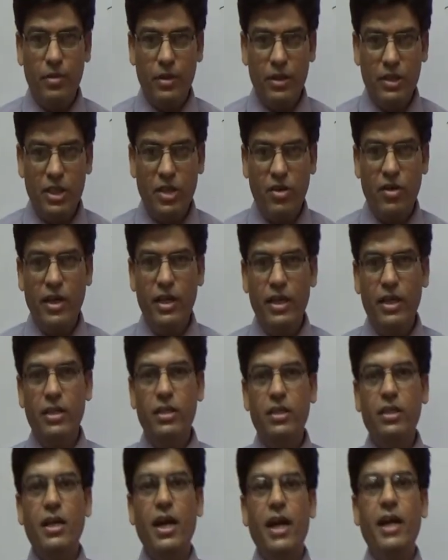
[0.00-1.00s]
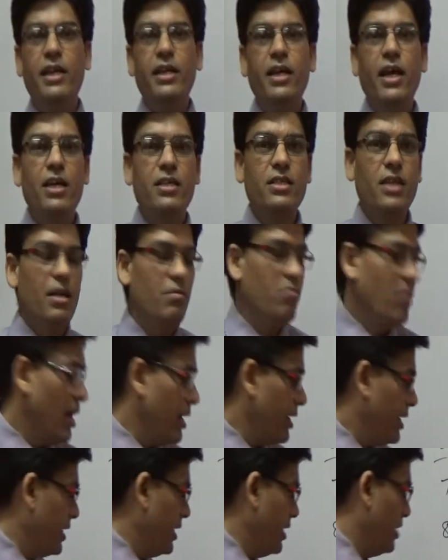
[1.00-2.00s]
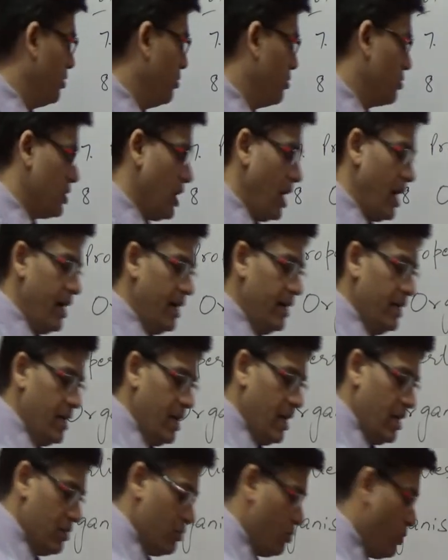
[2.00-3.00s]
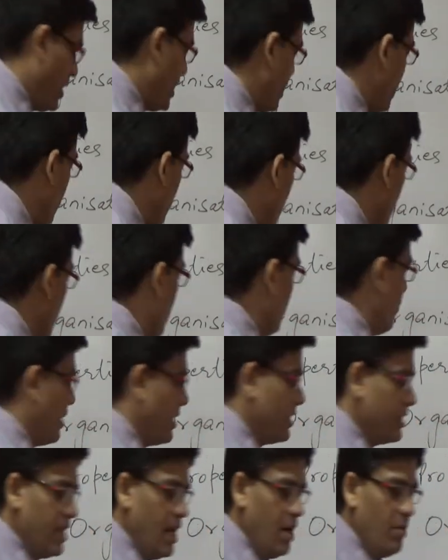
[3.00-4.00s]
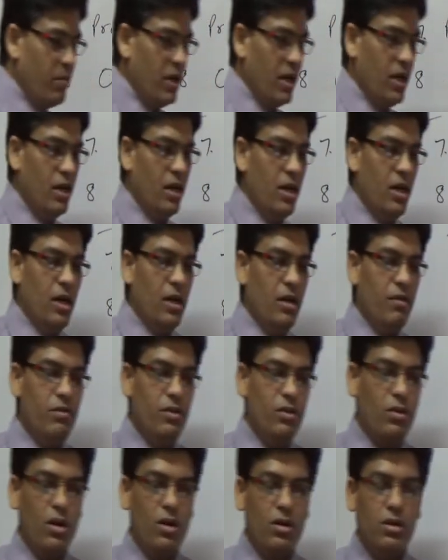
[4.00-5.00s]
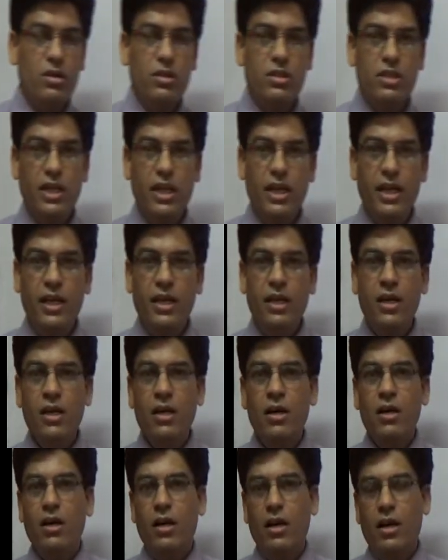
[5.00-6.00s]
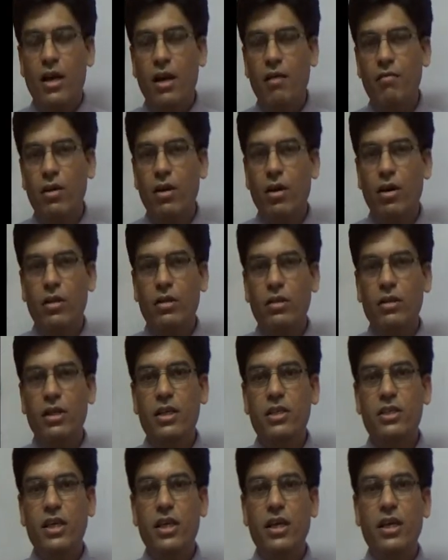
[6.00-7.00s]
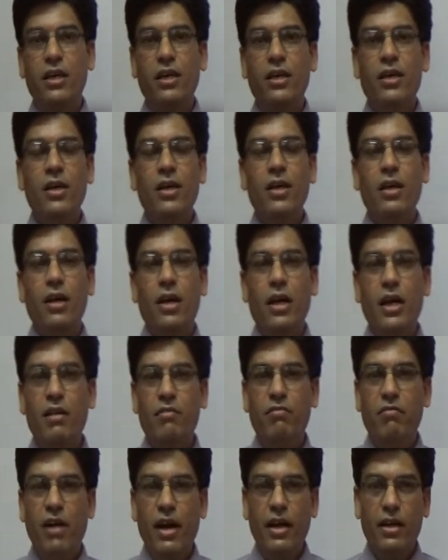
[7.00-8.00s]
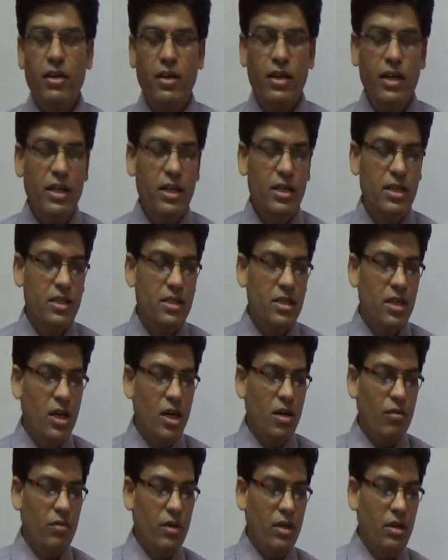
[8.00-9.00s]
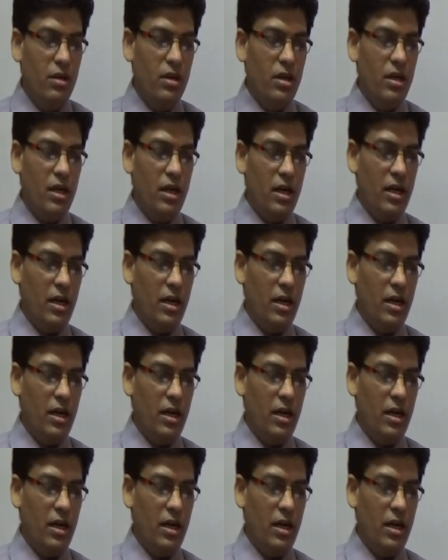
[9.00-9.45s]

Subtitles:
generating the ideas and marketing those ideas. Where, for example, if we could say Revlon, they say in factories we